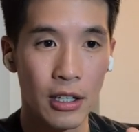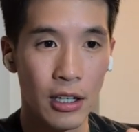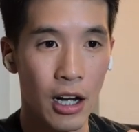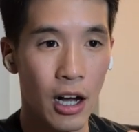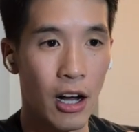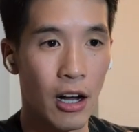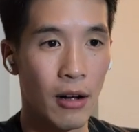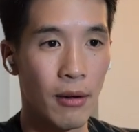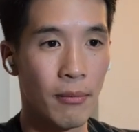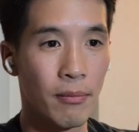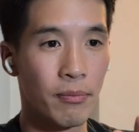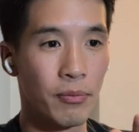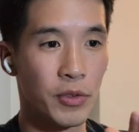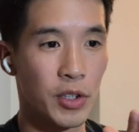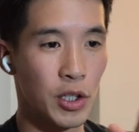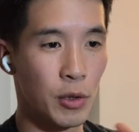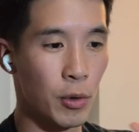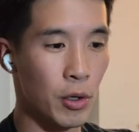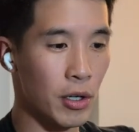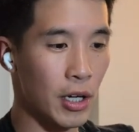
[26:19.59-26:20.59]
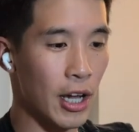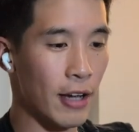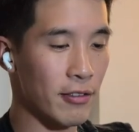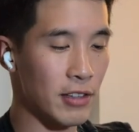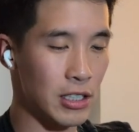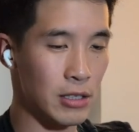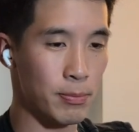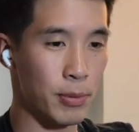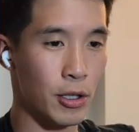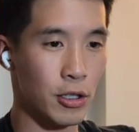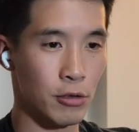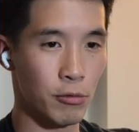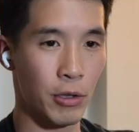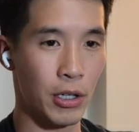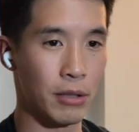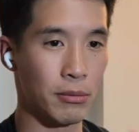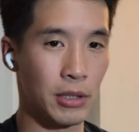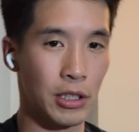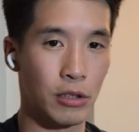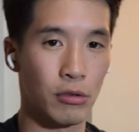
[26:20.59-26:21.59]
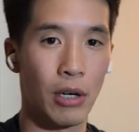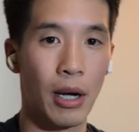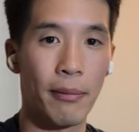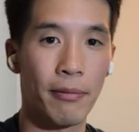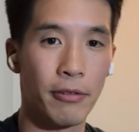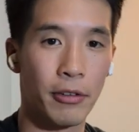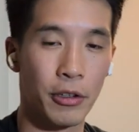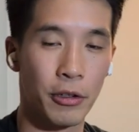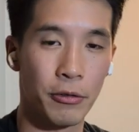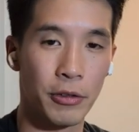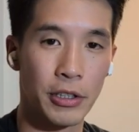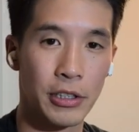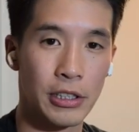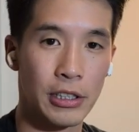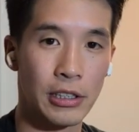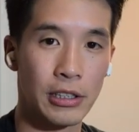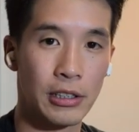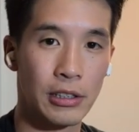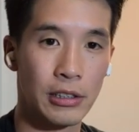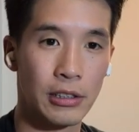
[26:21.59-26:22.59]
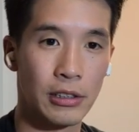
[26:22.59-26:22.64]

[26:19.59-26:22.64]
you won't have these balls randomly drop for no reason.